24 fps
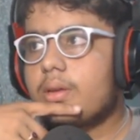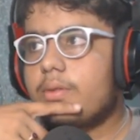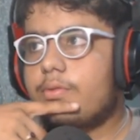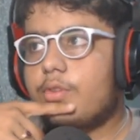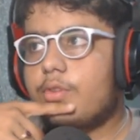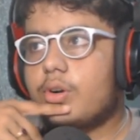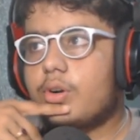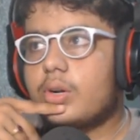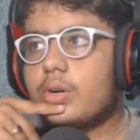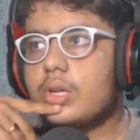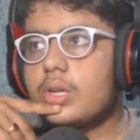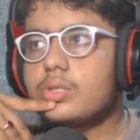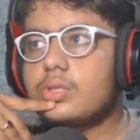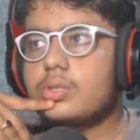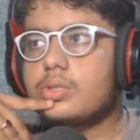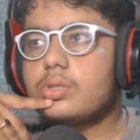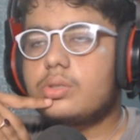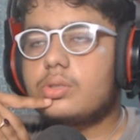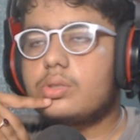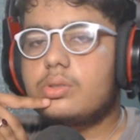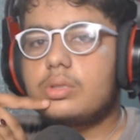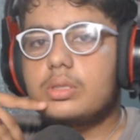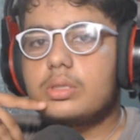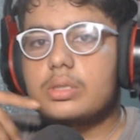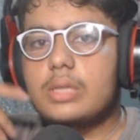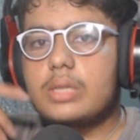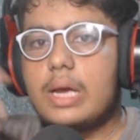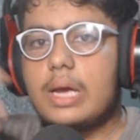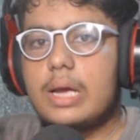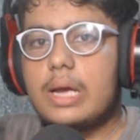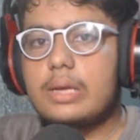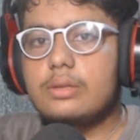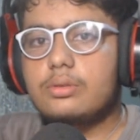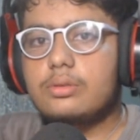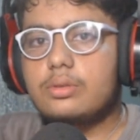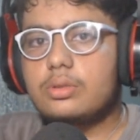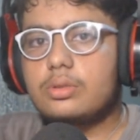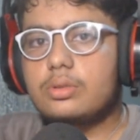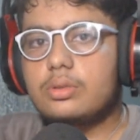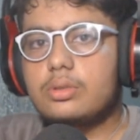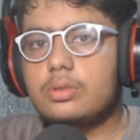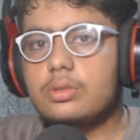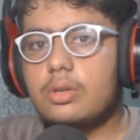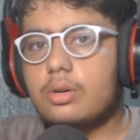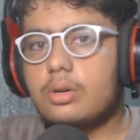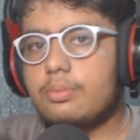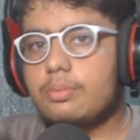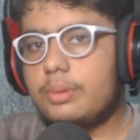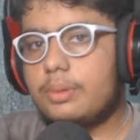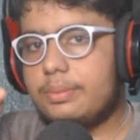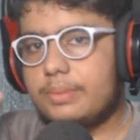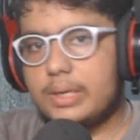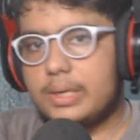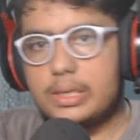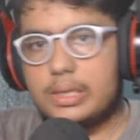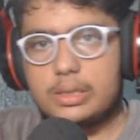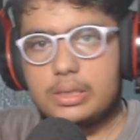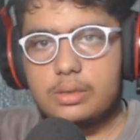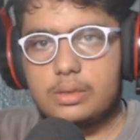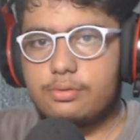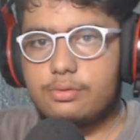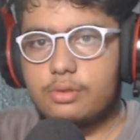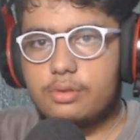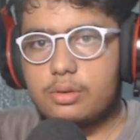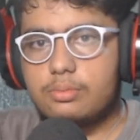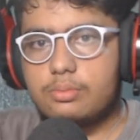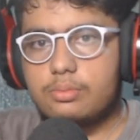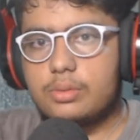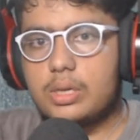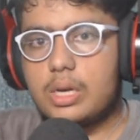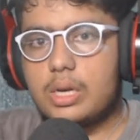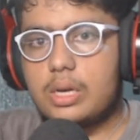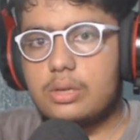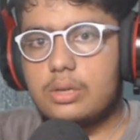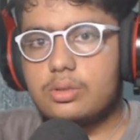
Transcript: what I used to do is, I used to not memorize the formula,